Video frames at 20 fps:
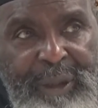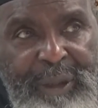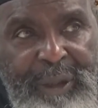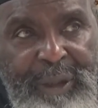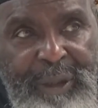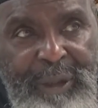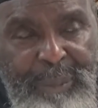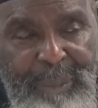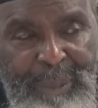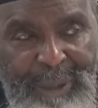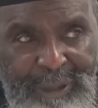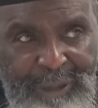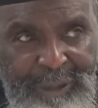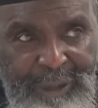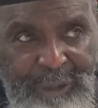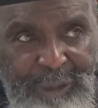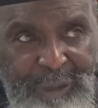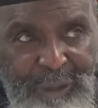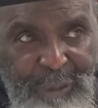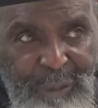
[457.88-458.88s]
about the
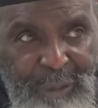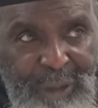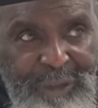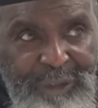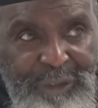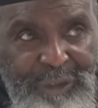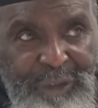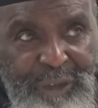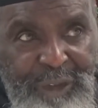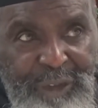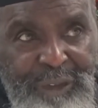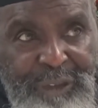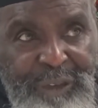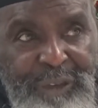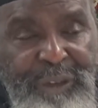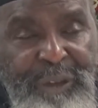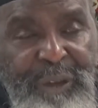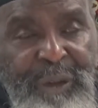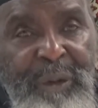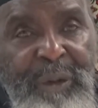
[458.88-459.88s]
direction this is
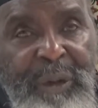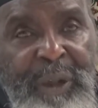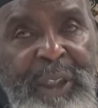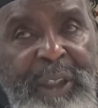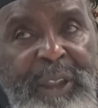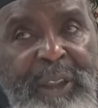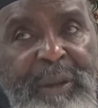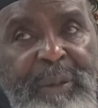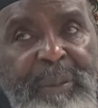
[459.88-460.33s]
going,